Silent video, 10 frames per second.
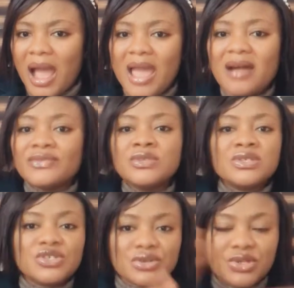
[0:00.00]
I
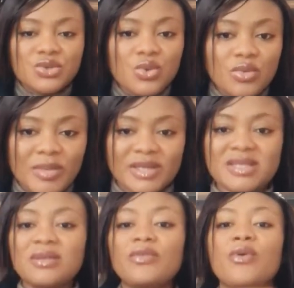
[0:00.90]
haven't just known
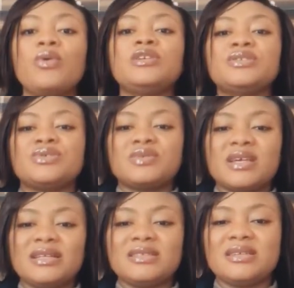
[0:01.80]
myself all in
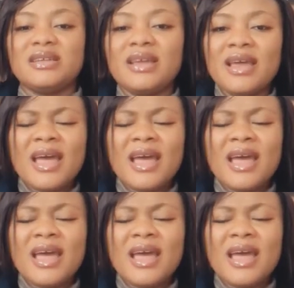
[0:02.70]
totality.